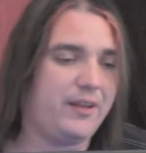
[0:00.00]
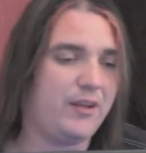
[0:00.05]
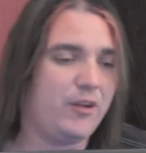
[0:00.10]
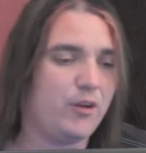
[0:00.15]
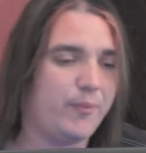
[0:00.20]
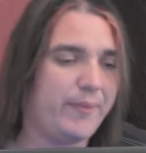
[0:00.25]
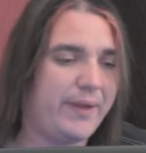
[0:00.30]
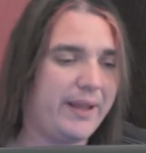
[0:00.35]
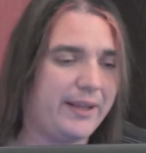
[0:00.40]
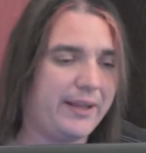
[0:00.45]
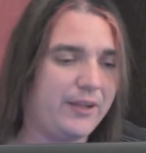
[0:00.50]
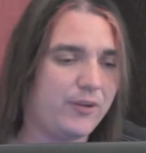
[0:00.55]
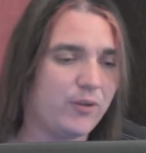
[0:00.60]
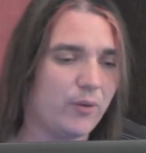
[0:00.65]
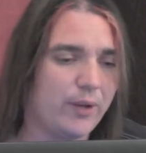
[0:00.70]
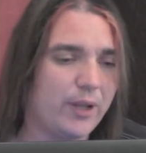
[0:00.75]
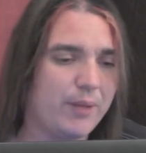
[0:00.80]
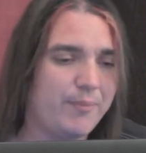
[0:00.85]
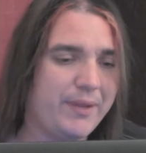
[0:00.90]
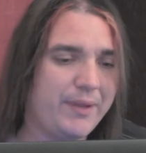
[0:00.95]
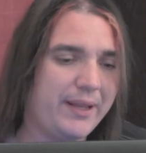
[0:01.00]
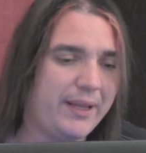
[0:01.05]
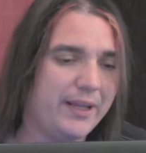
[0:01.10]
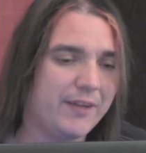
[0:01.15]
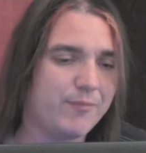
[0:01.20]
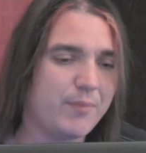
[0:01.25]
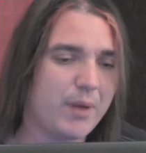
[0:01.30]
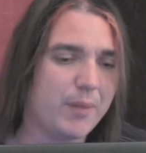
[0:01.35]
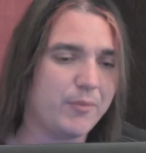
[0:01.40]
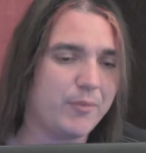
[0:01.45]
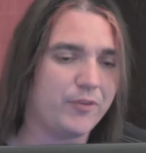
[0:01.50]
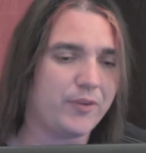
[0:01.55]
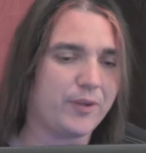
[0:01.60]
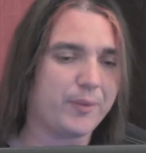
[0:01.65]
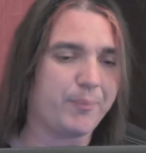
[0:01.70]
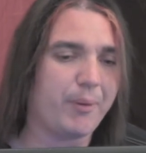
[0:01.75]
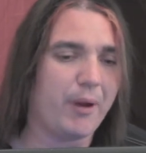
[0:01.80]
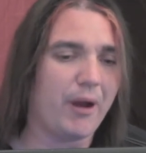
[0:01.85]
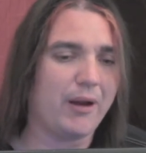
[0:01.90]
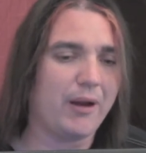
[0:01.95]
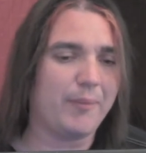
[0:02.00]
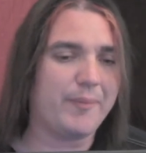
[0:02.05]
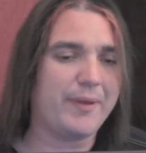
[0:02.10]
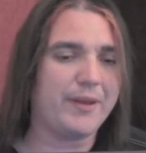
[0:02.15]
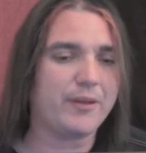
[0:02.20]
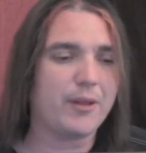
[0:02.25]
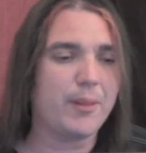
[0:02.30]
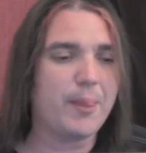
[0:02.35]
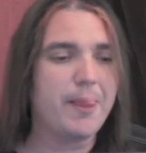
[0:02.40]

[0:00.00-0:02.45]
Khamenei told a meeting of members of the parliament.